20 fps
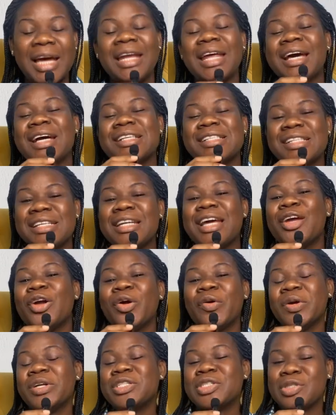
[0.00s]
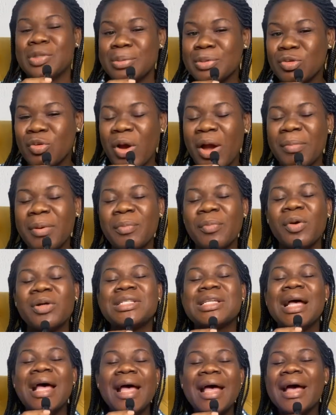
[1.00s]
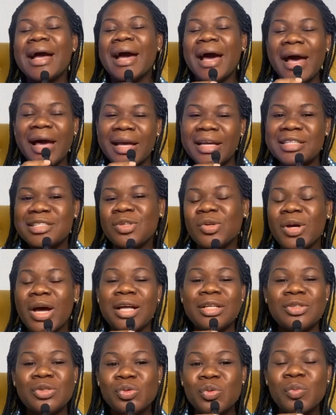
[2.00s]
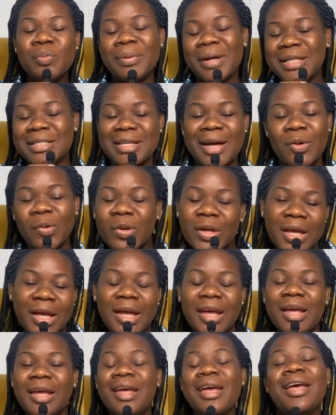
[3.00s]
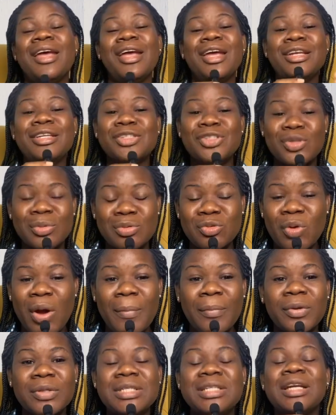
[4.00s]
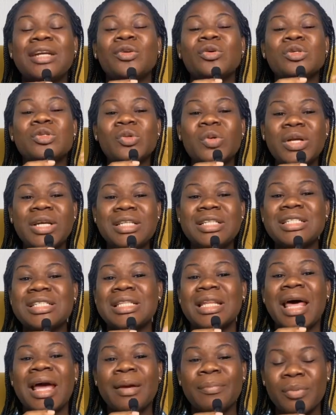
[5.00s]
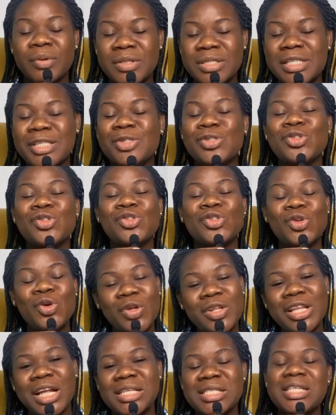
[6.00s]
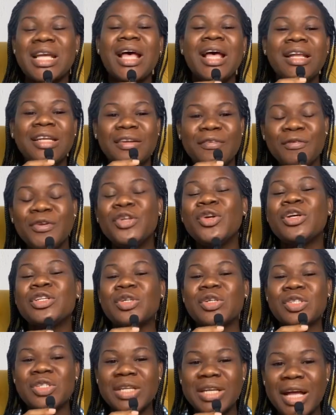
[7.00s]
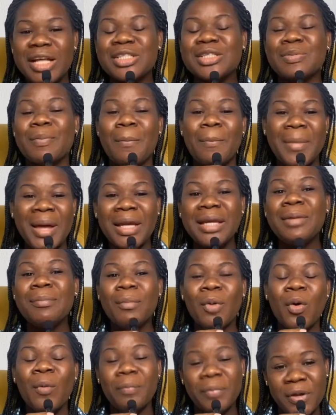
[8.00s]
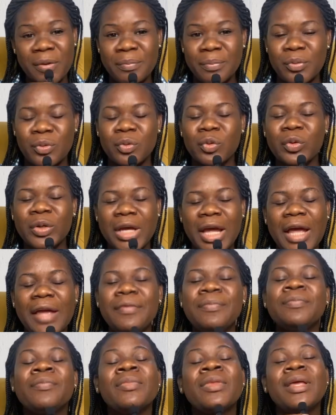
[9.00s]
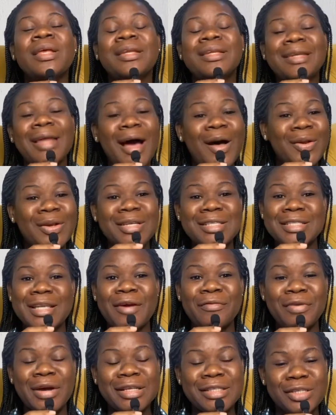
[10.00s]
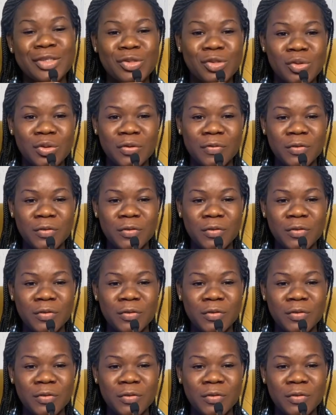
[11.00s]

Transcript: and I can see that you're already subscribing, but guys, you can do better, okay? Hit the subscribe button and also hit this like button so that the video is going to get to many more people, okay? Now let's dive right into the